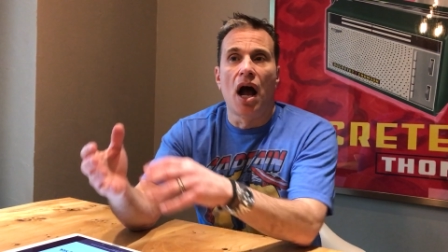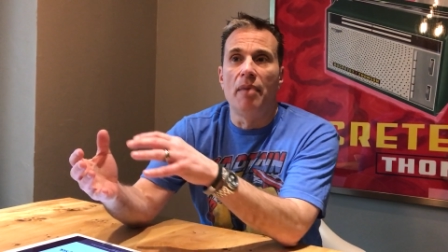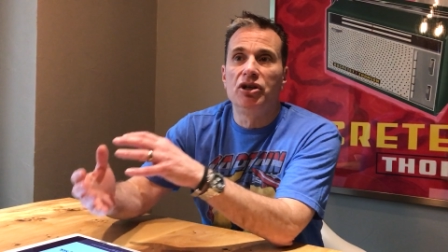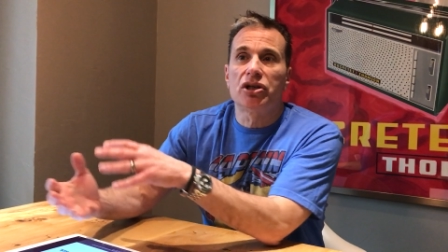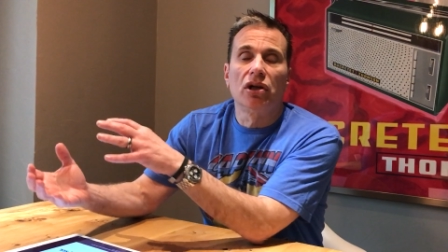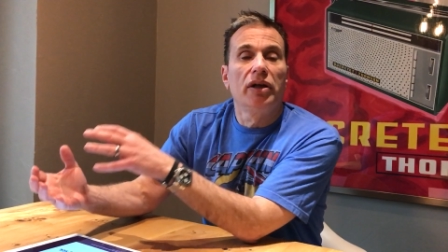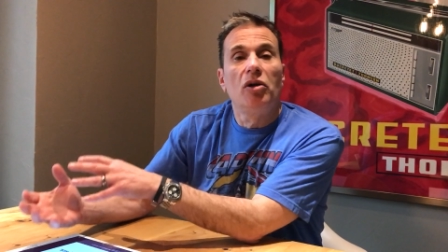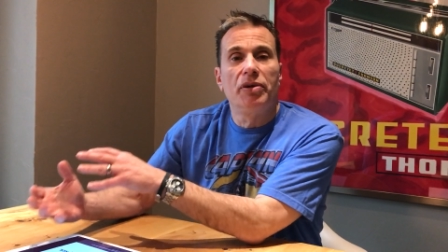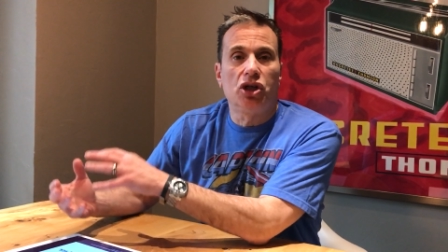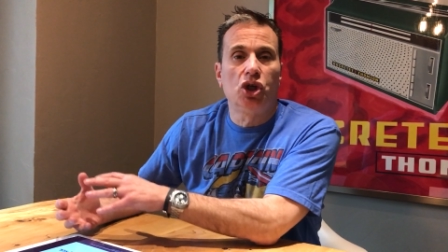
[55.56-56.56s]
I'm just a
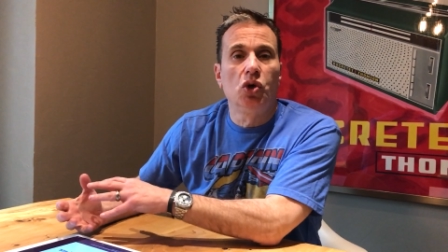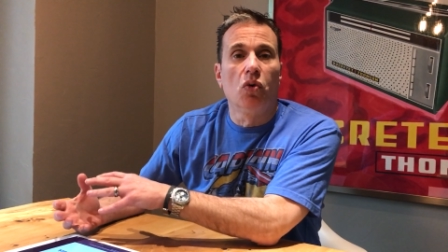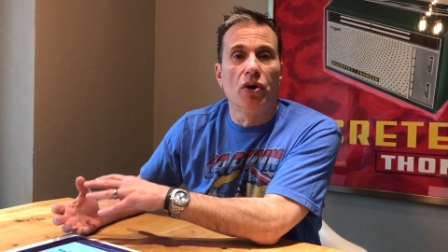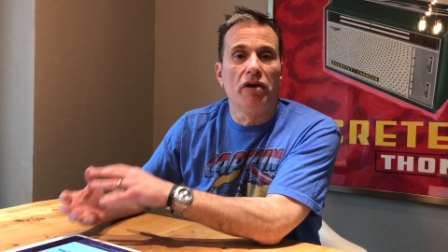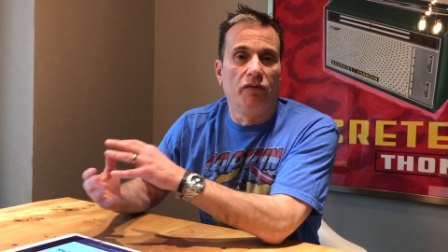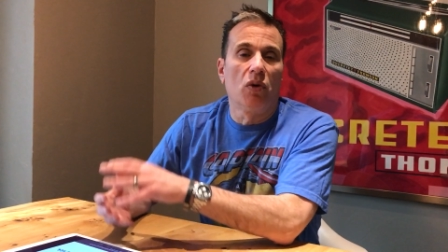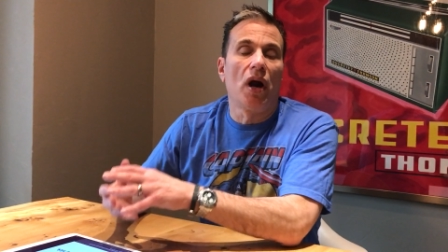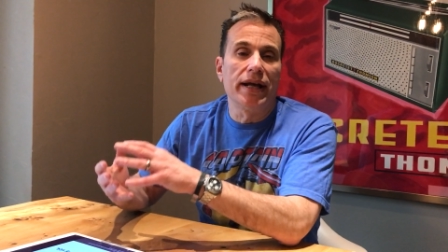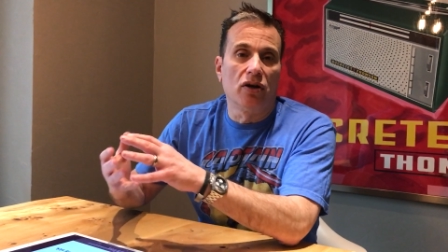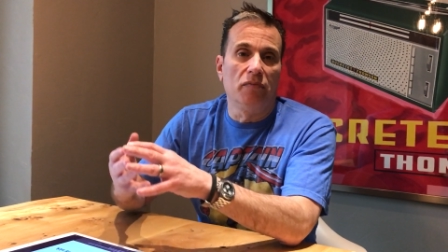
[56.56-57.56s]
little bit short of where
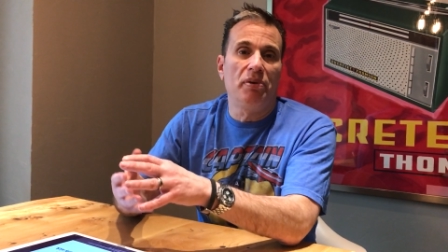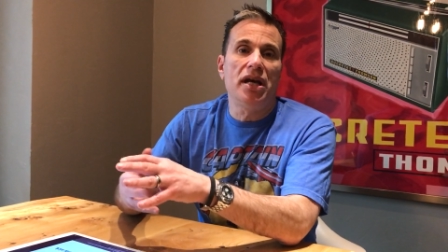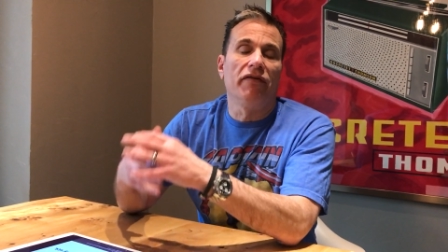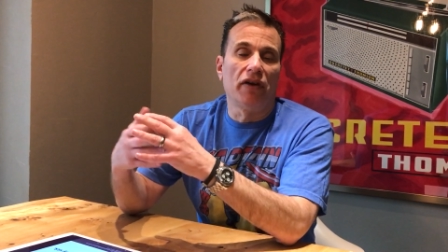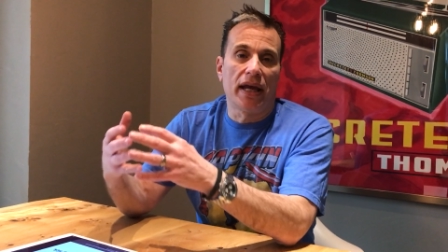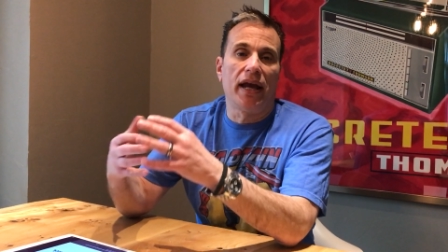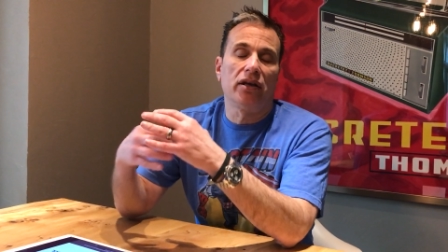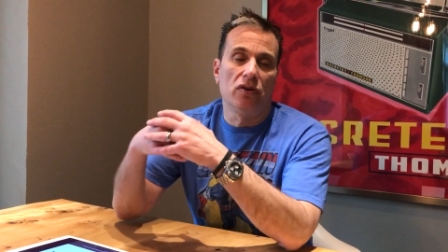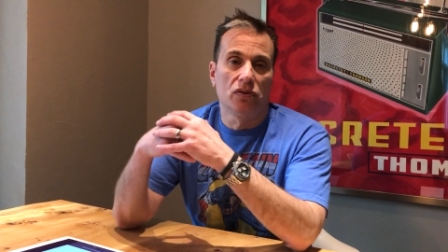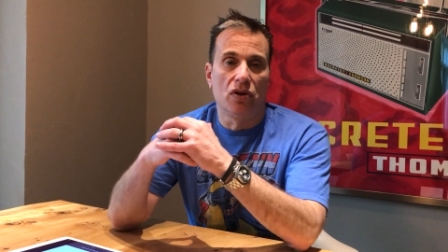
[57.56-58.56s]
I could be if I
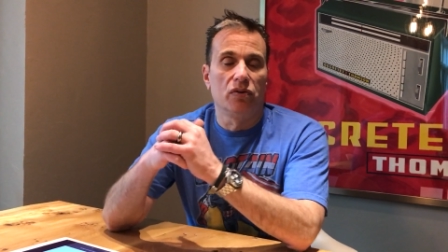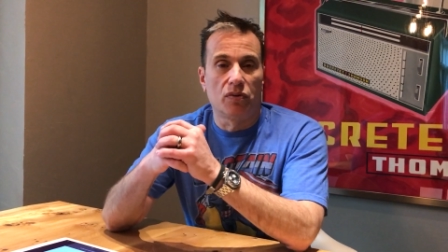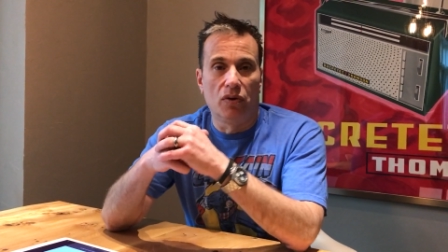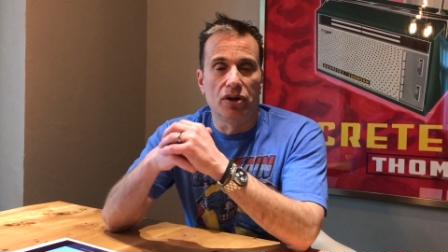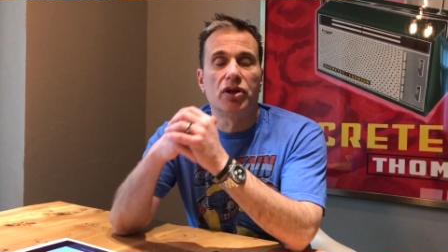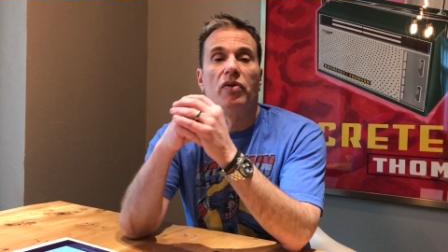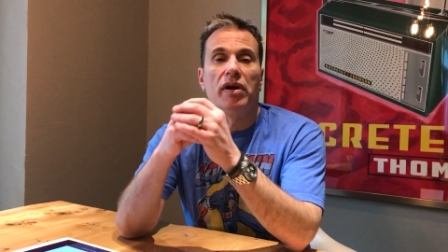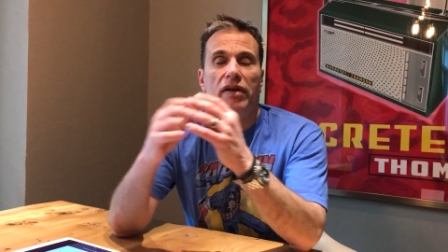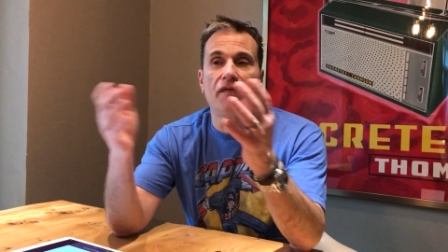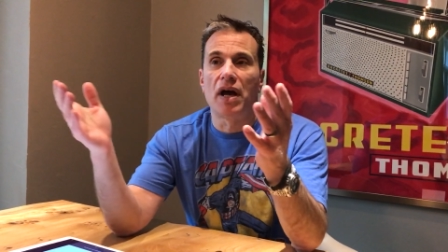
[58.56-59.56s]
can't use those words. So
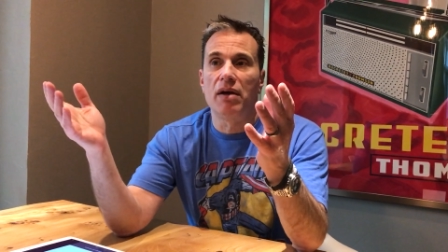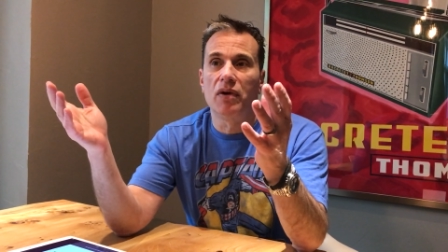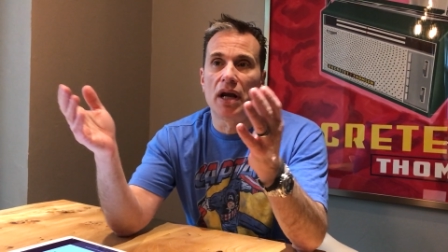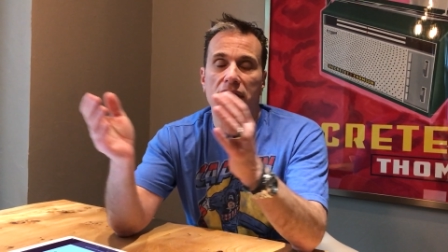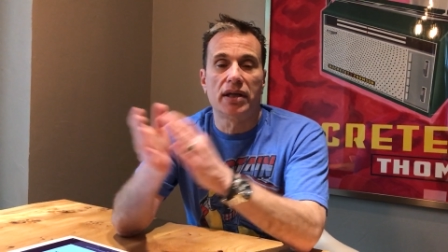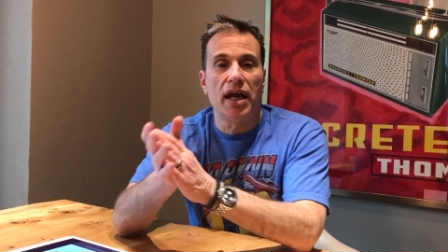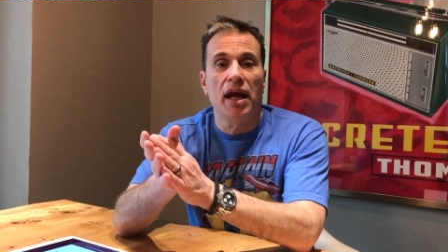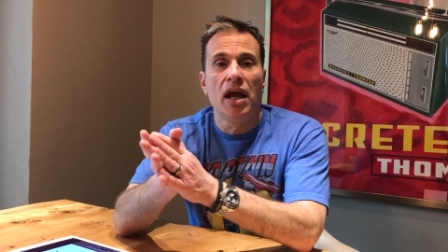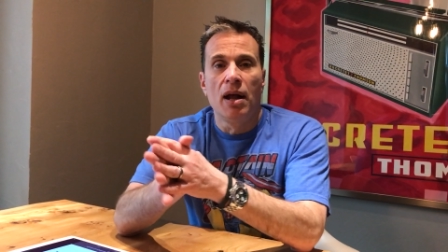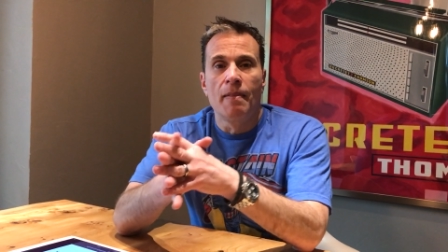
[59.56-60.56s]
if I when I say